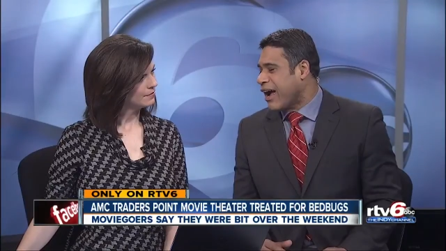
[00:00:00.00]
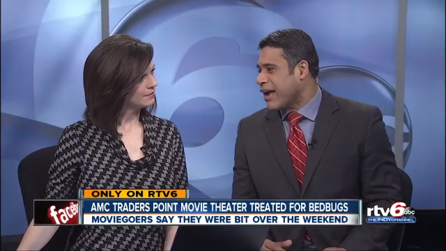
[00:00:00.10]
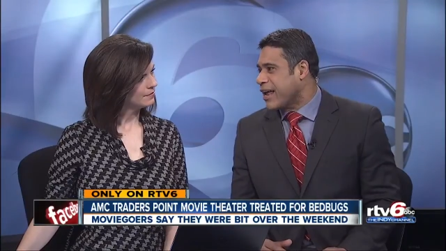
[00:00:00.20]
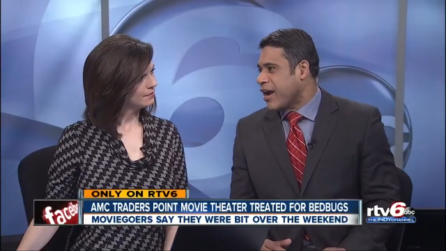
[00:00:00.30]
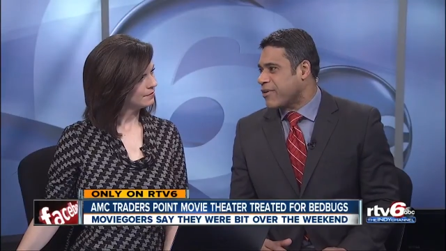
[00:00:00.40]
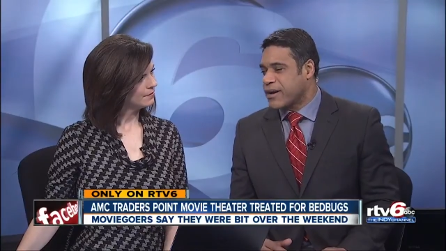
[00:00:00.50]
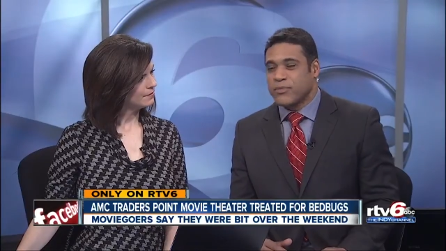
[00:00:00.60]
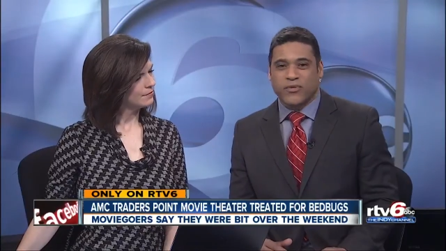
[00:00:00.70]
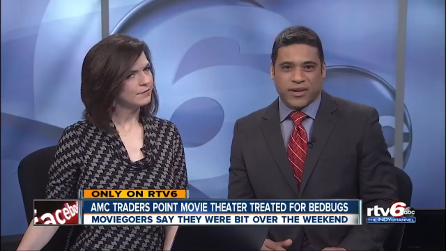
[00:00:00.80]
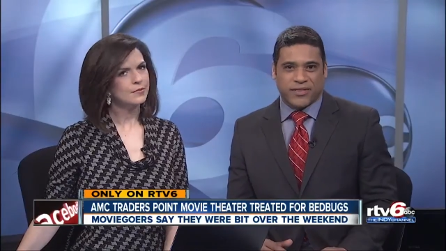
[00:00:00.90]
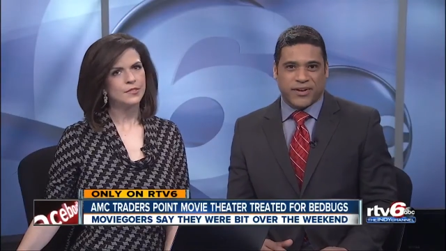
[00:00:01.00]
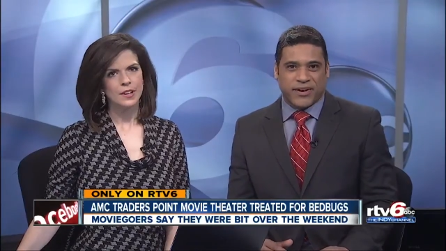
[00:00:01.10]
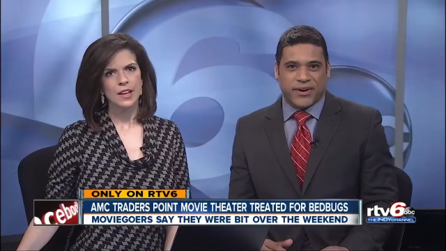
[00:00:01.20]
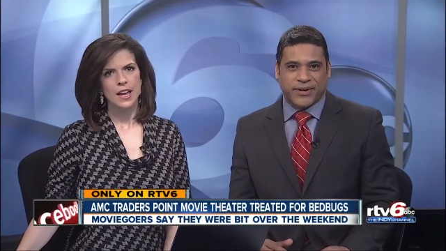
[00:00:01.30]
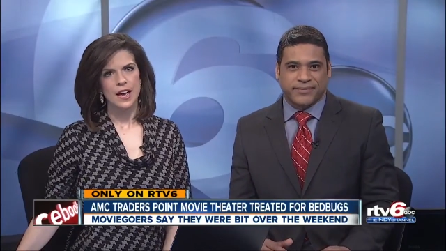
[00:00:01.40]
Speaker 1: an area movie
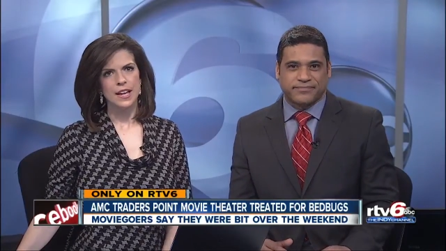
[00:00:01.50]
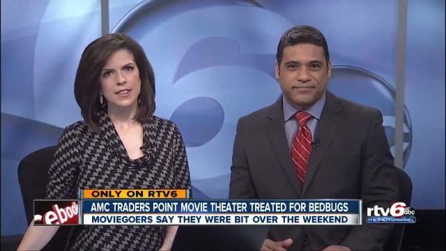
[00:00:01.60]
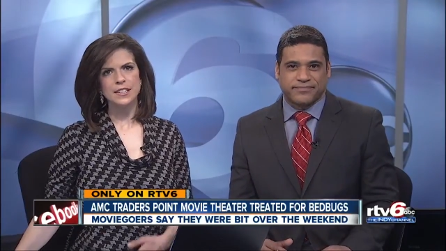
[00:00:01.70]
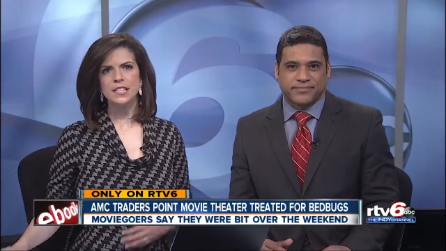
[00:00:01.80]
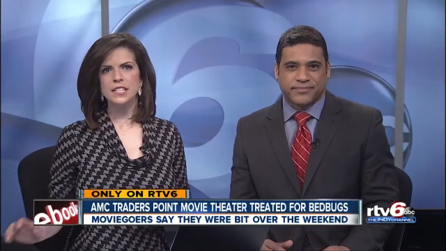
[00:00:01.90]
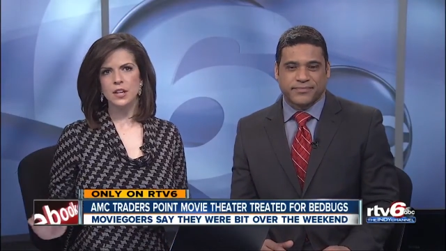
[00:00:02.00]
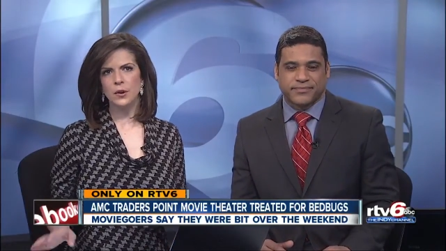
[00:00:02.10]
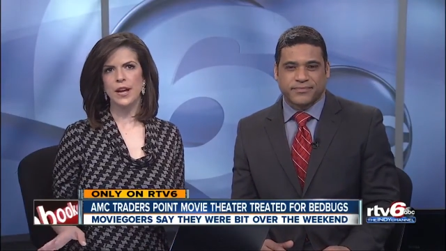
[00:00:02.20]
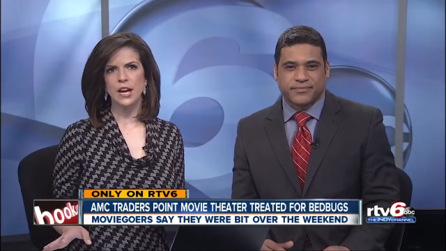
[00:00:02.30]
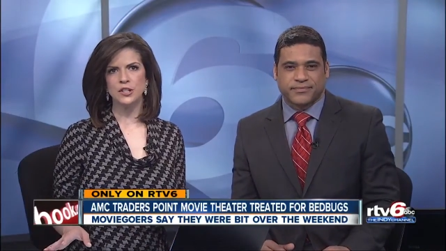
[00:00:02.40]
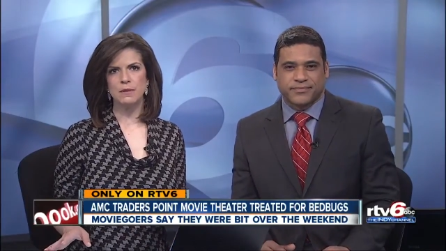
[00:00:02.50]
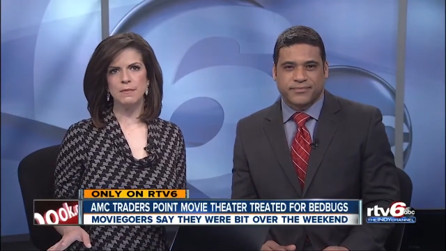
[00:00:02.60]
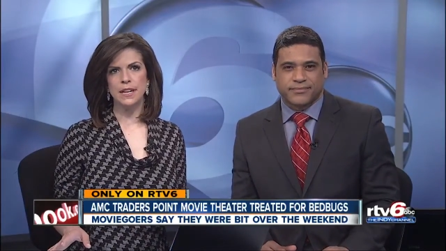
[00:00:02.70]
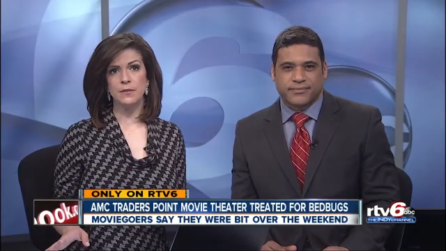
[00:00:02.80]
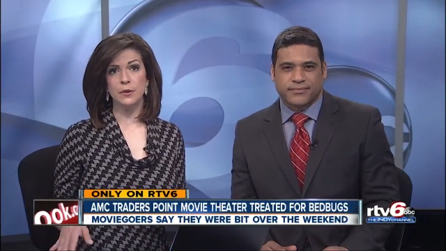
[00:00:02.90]
theater.
Speaker 2: This is a location
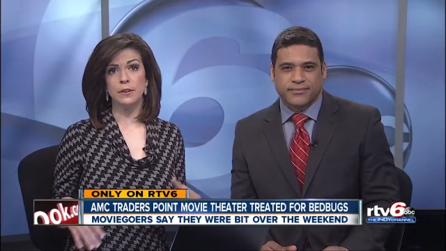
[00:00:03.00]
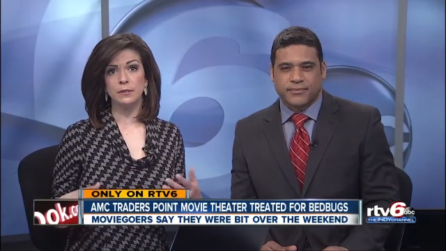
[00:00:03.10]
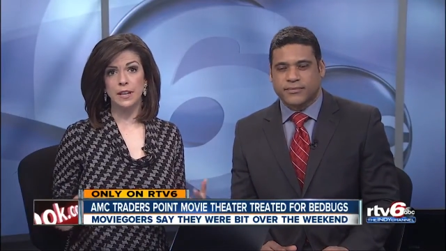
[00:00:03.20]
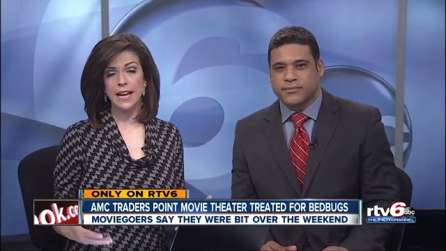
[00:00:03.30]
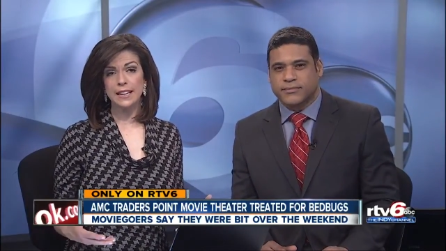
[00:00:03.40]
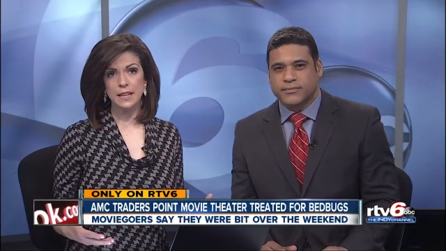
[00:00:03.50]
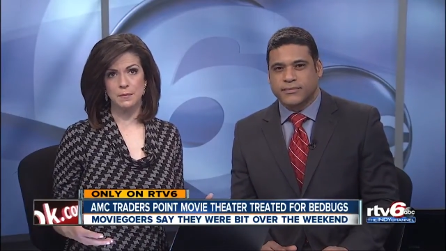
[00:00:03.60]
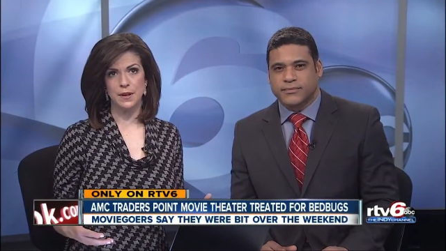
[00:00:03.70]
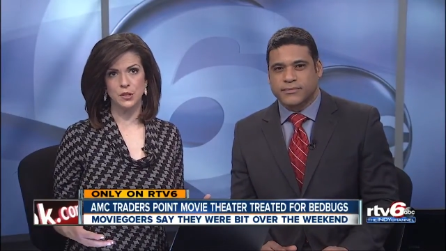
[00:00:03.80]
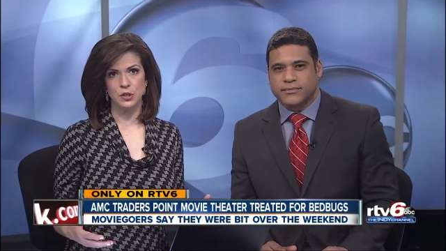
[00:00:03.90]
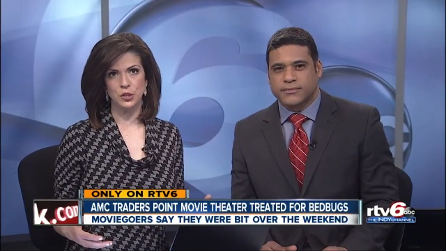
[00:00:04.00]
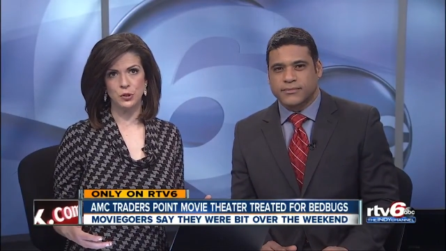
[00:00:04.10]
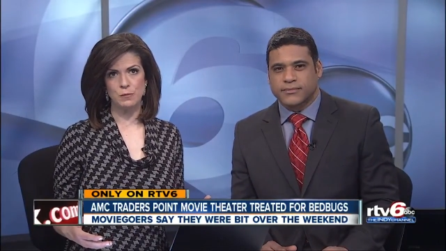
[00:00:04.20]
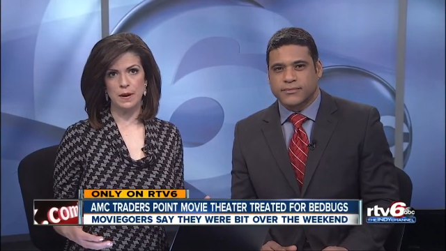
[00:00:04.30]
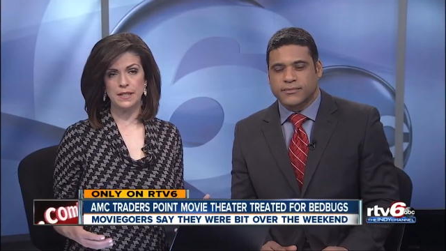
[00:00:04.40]
many of you have likely been
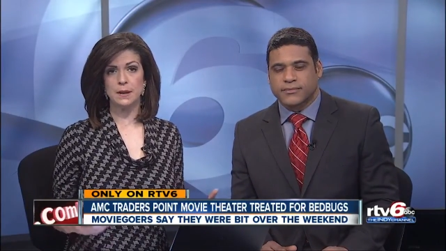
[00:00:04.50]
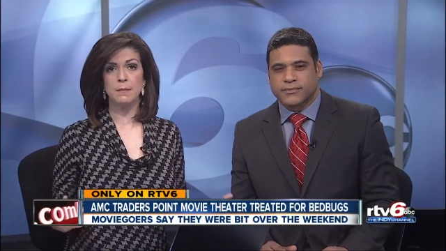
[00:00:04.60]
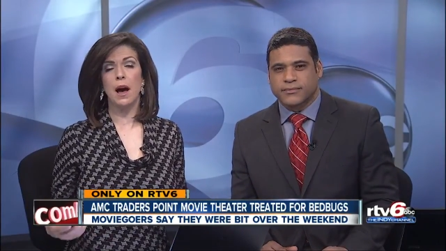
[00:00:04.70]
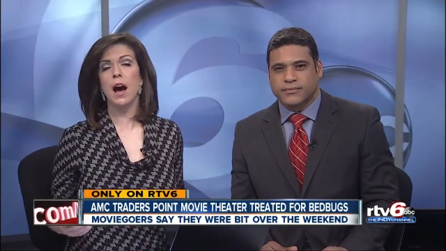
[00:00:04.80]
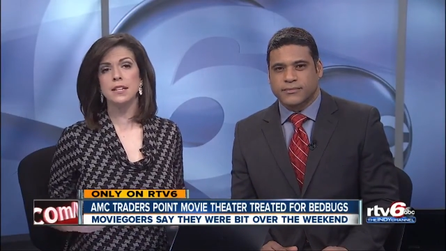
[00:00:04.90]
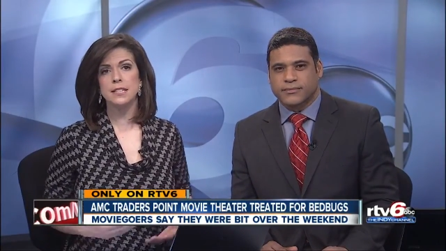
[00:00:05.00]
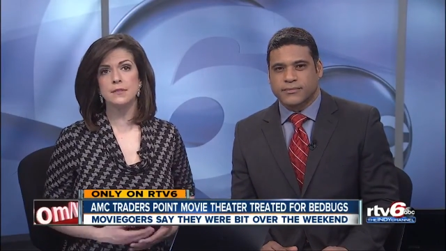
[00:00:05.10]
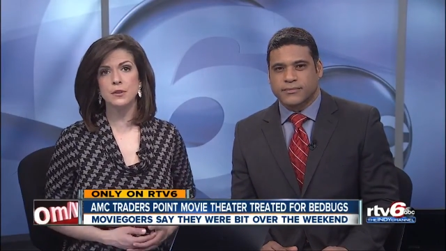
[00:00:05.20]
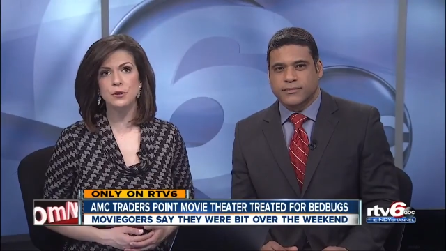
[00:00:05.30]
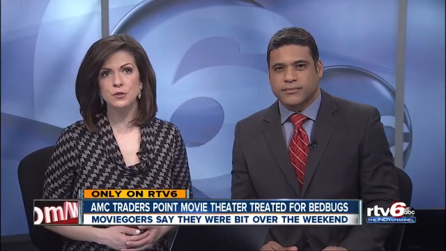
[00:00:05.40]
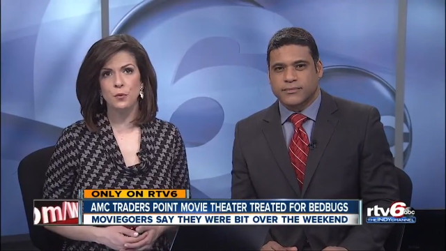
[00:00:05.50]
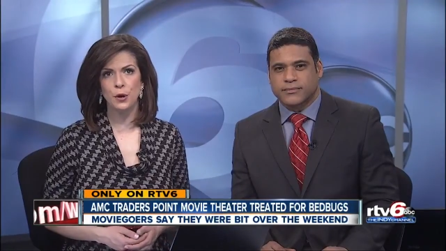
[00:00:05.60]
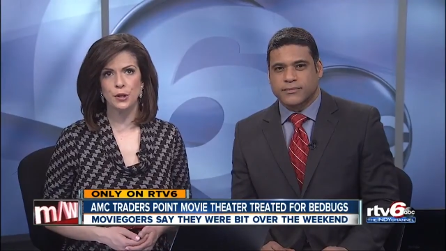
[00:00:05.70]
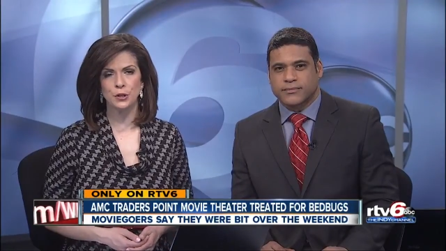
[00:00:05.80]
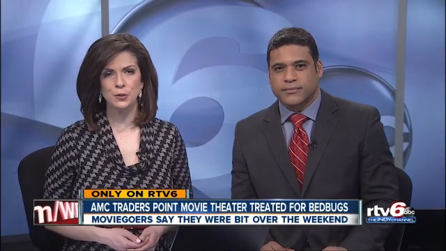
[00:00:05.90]
to, but some positive news
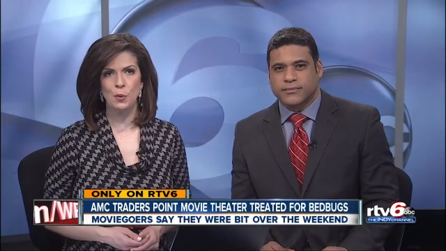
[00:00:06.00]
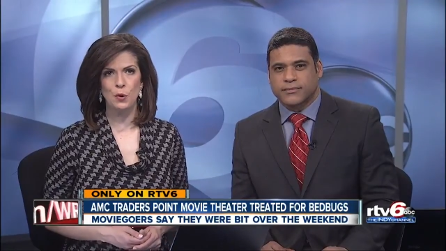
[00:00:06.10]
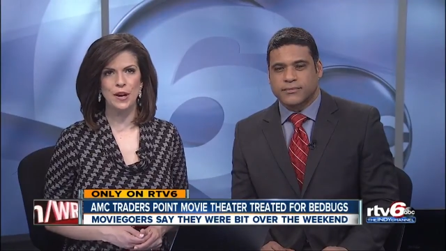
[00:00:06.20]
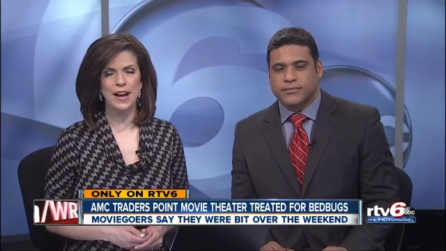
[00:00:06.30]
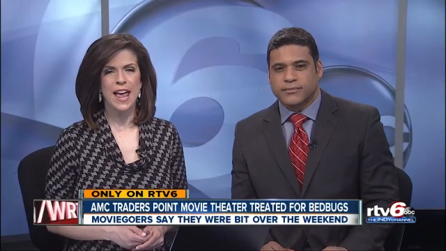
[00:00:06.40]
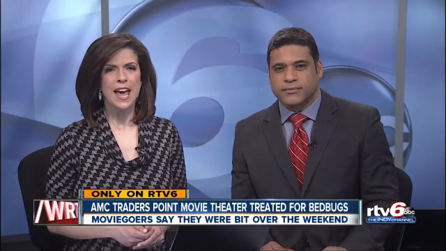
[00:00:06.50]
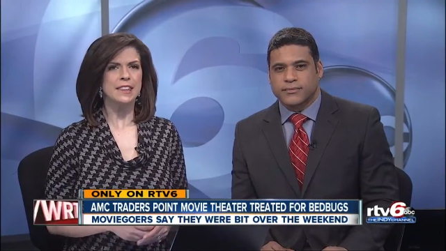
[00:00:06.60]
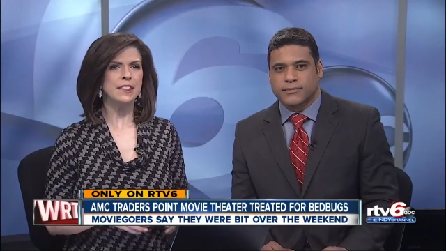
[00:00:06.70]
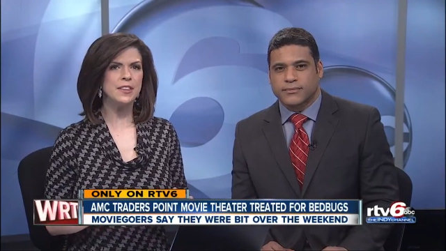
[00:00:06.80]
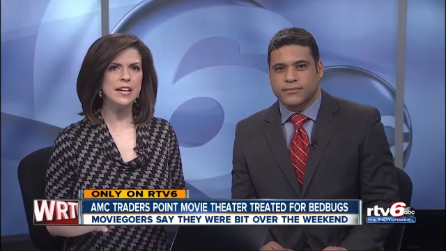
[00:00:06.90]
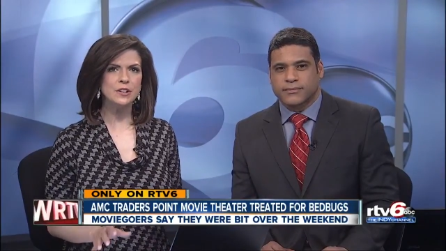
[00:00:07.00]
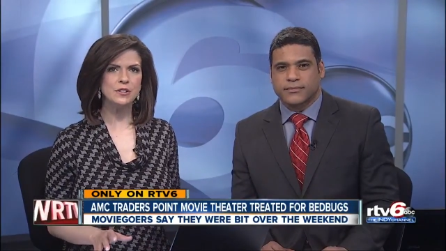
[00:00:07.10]
for you this morning. The theater